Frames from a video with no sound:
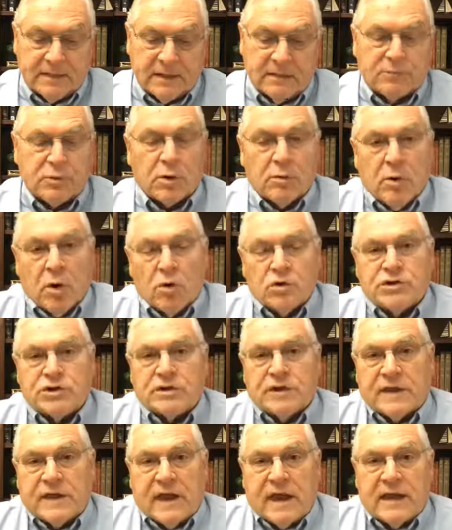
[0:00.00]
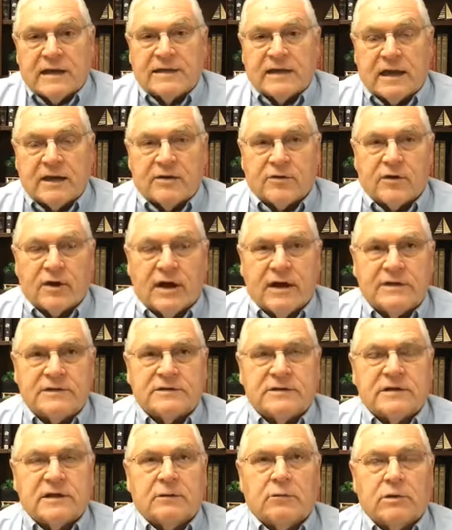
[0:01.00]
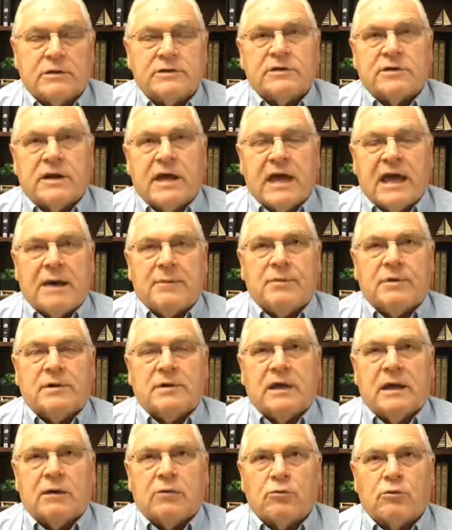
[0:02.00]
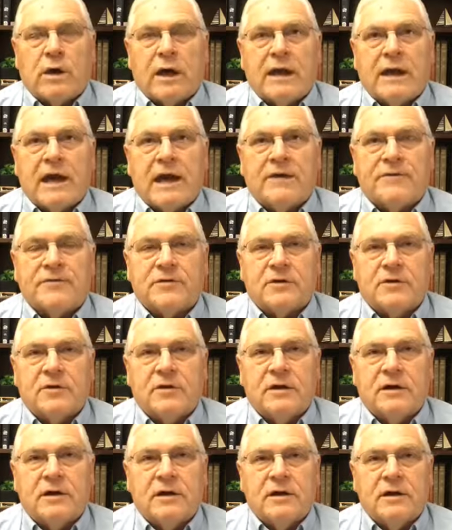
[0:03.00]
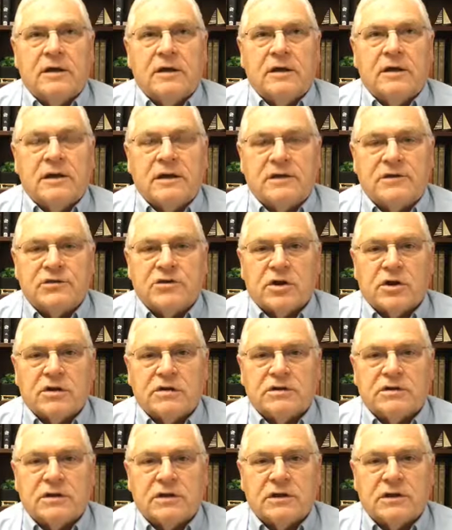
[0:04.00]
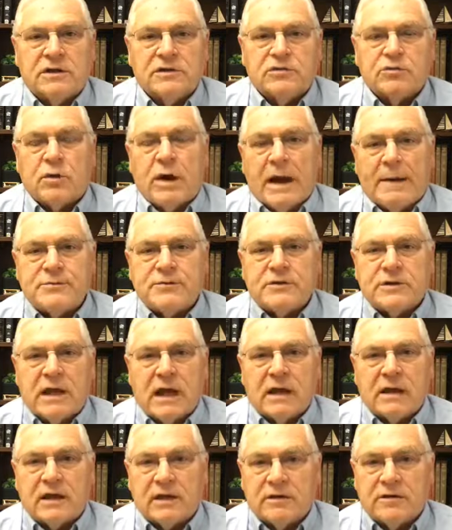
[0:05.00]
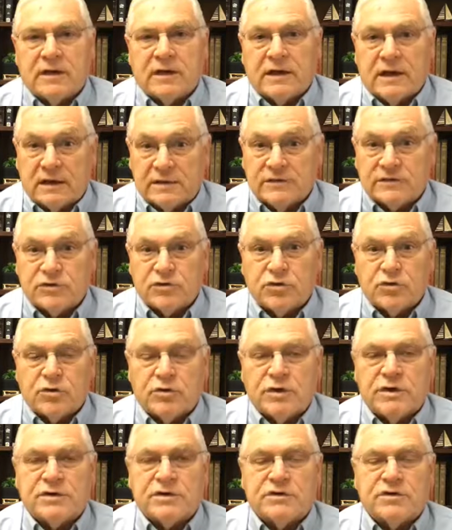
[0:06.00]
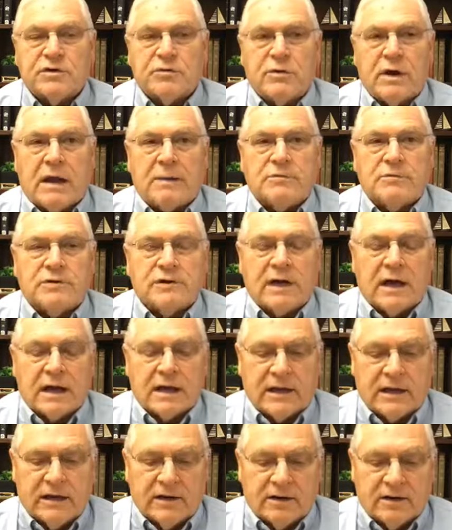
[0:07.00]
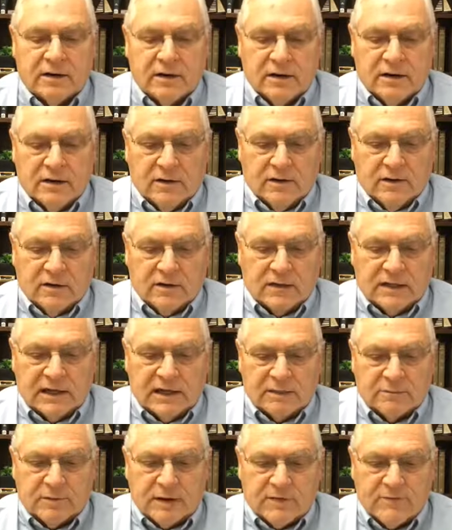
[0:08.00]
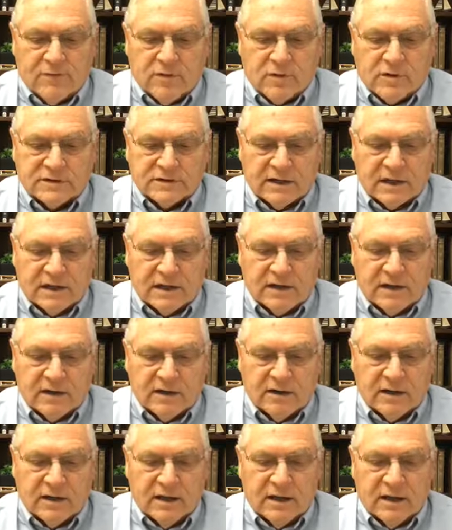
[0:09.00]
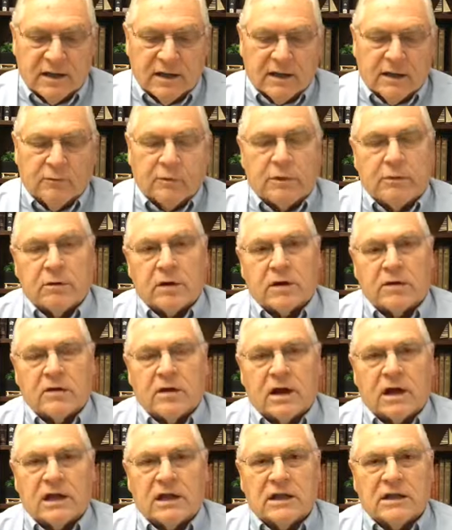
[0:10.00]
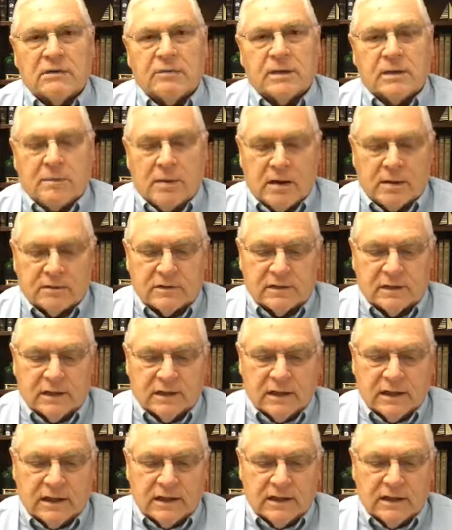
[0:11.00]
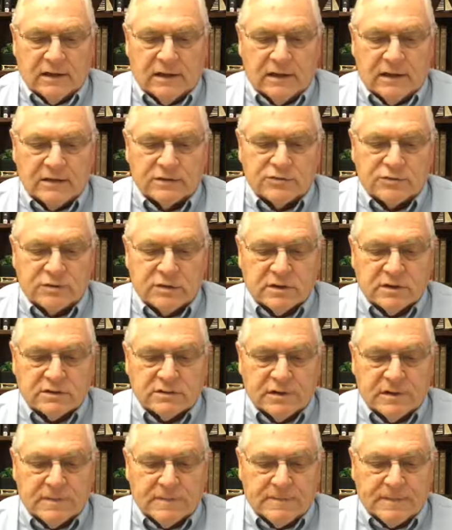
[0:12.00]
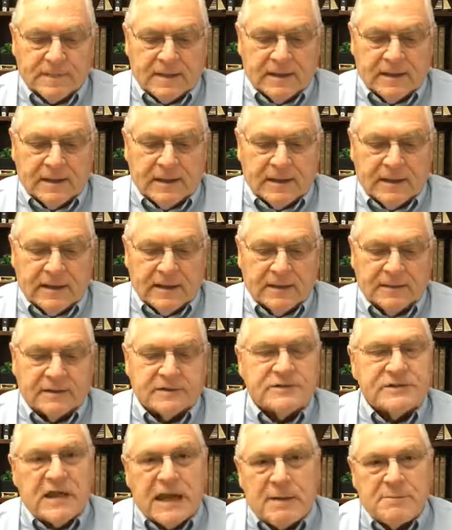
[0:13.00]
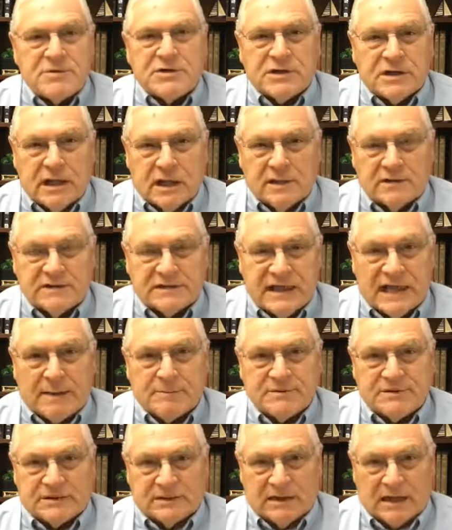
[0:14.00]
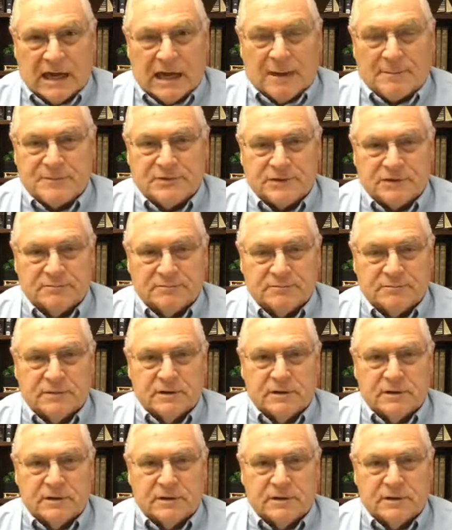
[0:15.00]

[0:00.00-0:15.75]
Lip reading: promotion of the Antichrist, what's going to happen right after the church is raptured out of here, that as true Christians are raptured out of here, or taken by force out of here. We want to talk a little bit about Israel's, the Samson option.